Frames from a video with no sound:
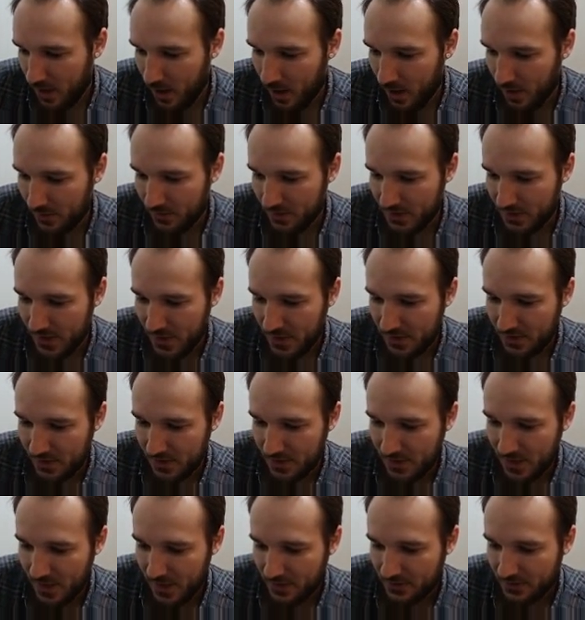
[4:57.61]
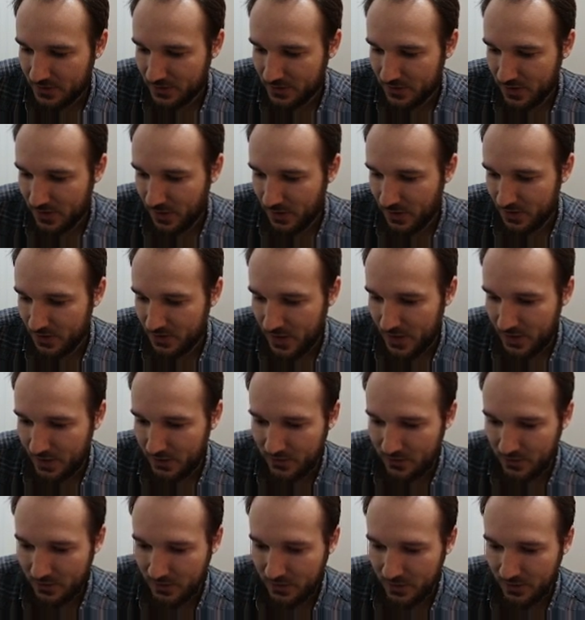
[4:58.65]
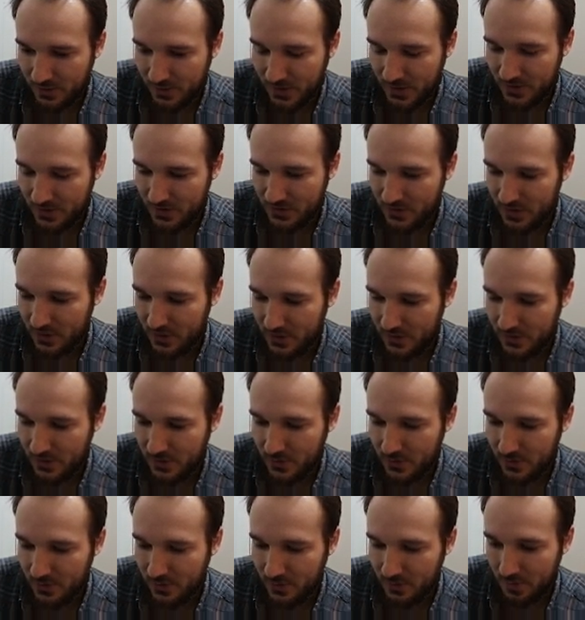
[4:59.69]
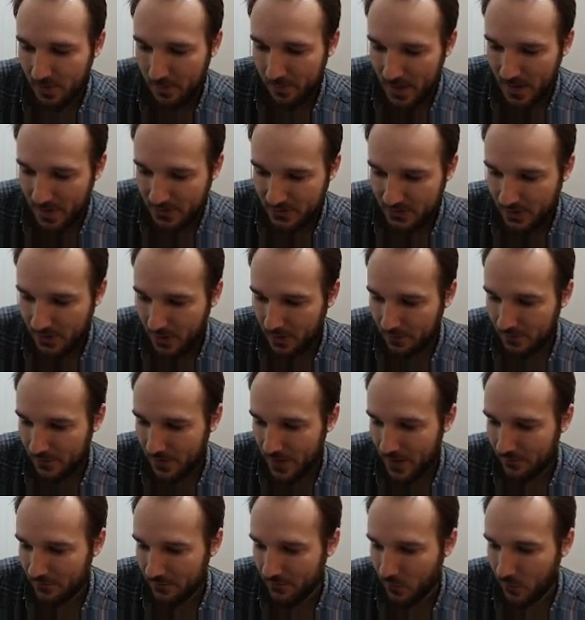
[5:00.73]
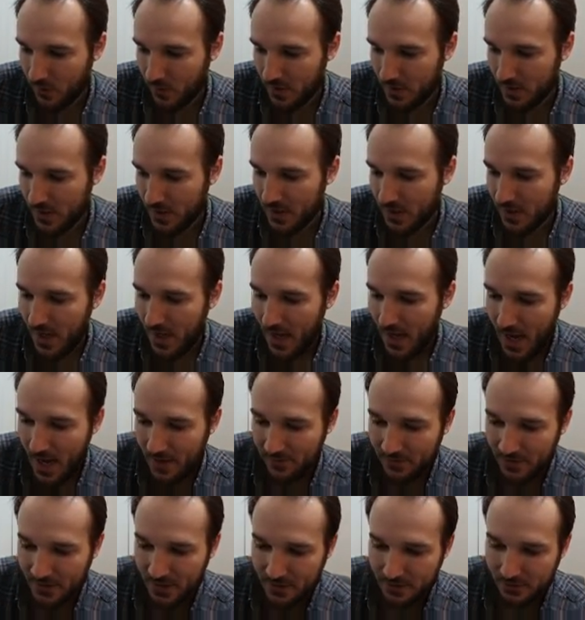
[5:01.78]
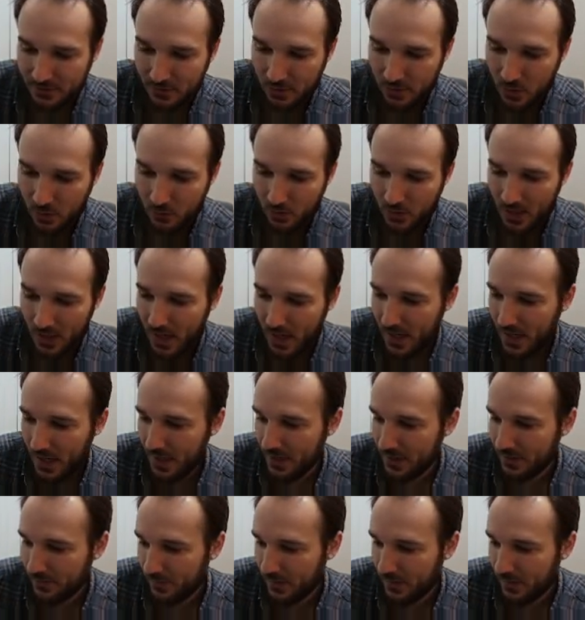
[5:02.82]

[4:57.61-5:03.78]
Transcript: On the daily, yes, the RSI doesn't look necessarily too good, but bouncing off of that 40, having a lower high,